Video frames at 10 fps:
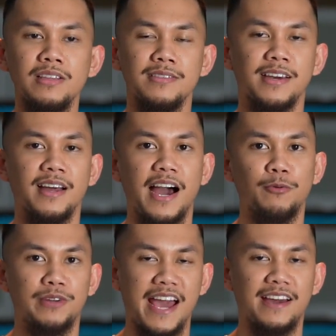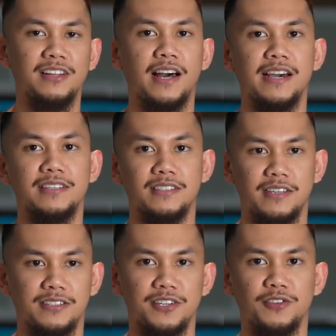Then I would analyze
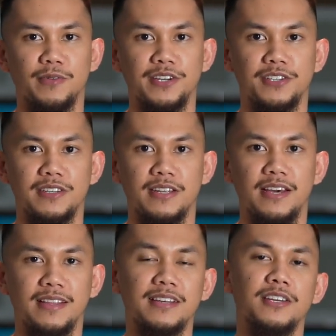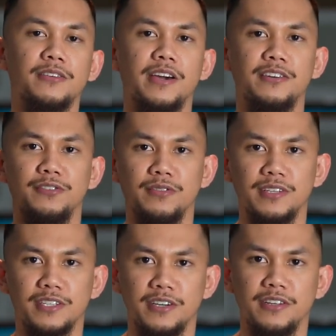his situation. And I say, okay, you're doing
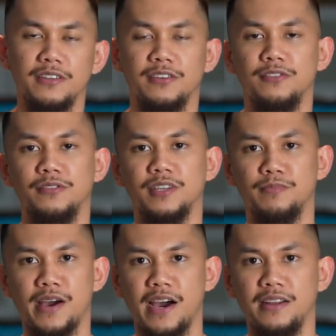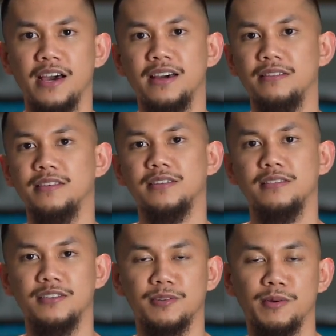this good, you're doing this bad, this
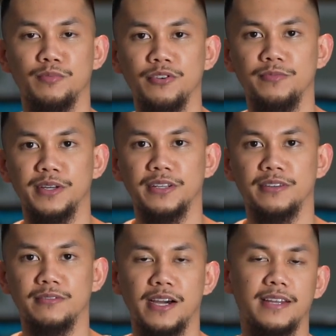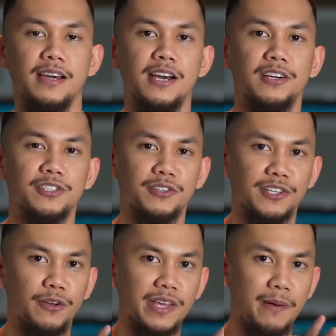needs some improvement, right? So
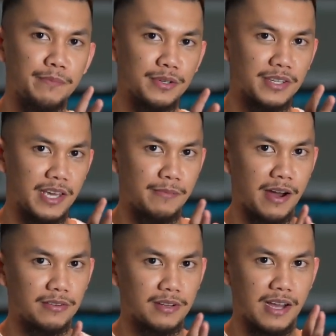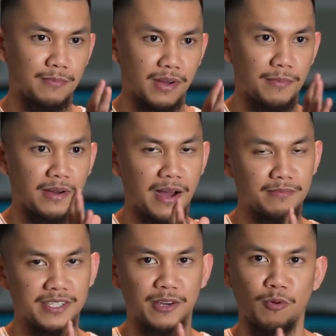slowly I'm building him out.
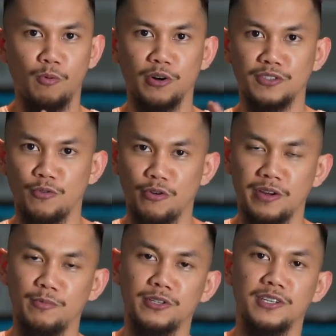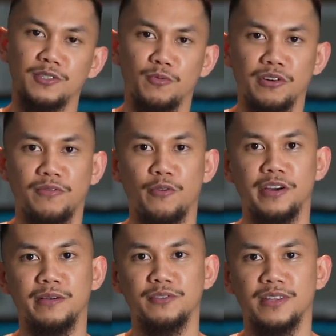I'm seeing what works for him, what doesn't work
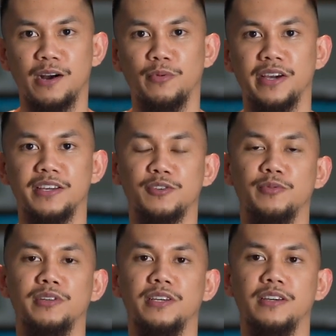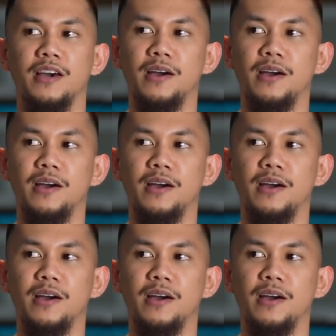for him, so that way it's really